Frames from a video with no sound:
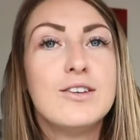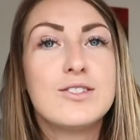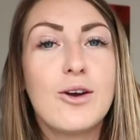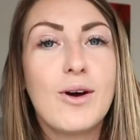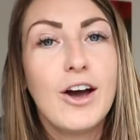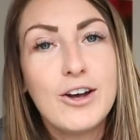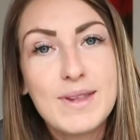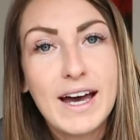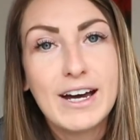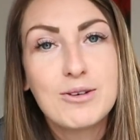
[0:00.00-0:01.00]
So I hope
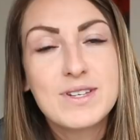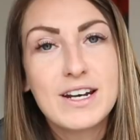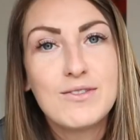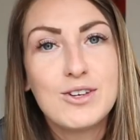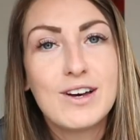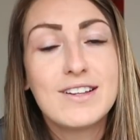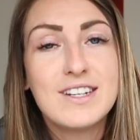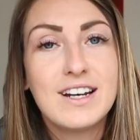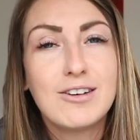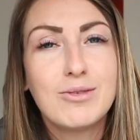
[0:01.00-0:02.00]
that helps any of you that are
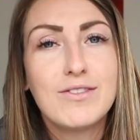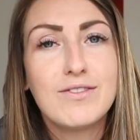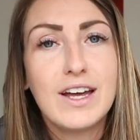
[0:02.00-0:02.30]
dealing with